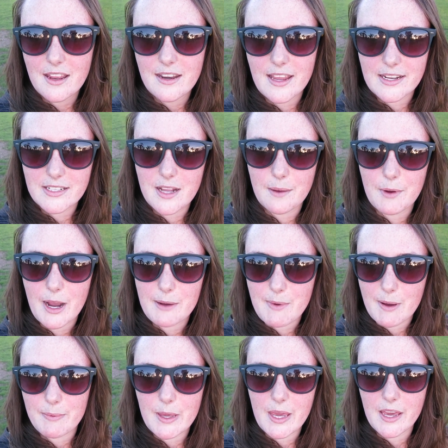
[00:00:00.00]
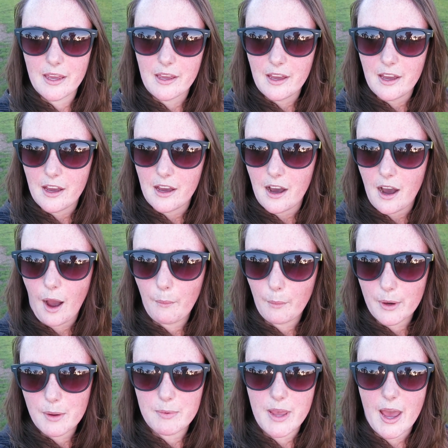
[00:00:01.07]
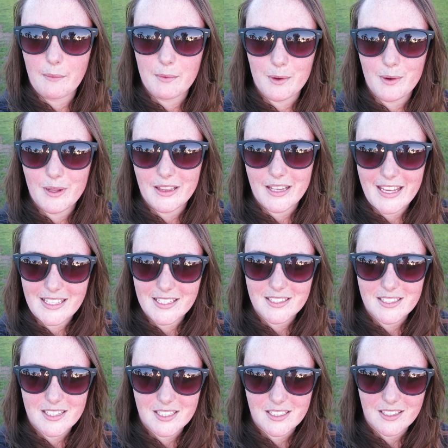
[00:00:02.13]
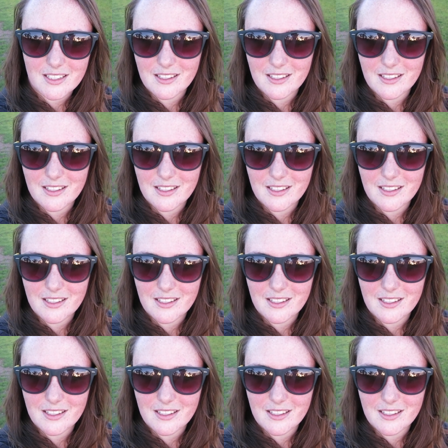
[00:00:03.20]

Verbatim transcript: Next time I come up here, I want to be able to at least,